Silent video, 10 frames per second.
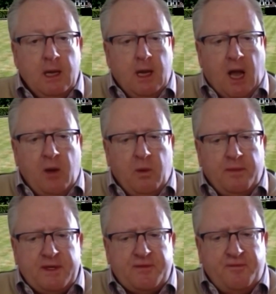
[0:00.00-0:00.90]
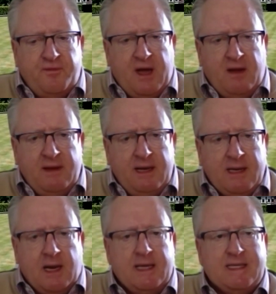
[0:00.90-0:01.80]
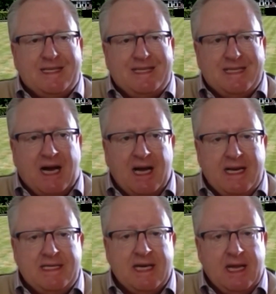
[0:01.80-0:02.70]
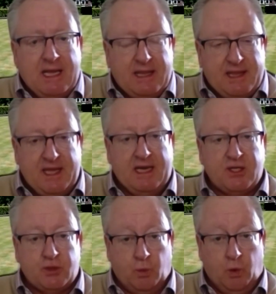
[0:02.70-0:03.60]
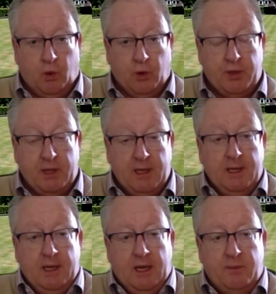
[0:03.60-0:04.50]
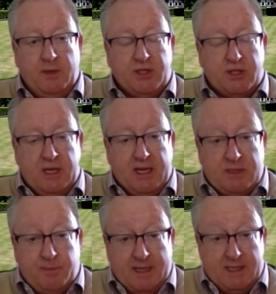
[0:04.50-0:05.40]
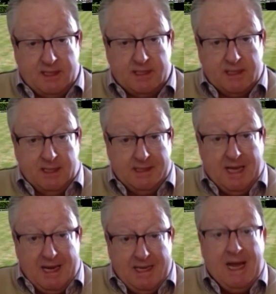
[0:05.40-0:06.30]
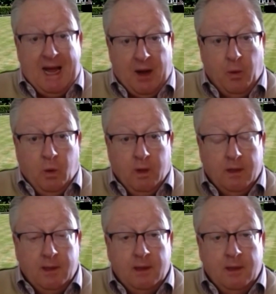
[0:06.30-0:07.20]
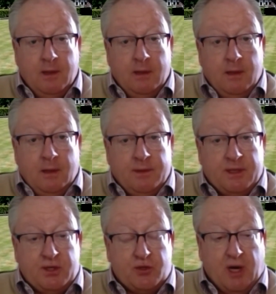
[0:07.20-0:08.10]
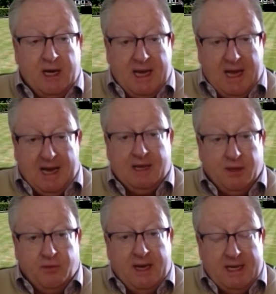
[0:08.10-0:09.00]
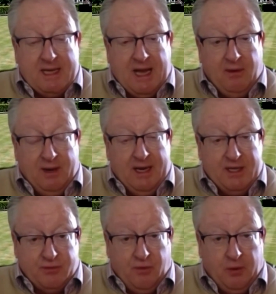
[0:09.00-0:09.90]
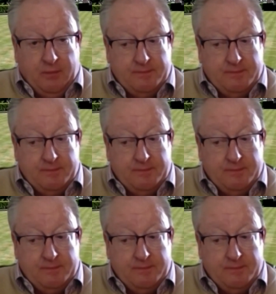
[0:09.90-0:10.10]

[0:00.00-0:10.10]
I want this very nice, tight, thick sward. And it's better to start that now than to try and hack the green down later on.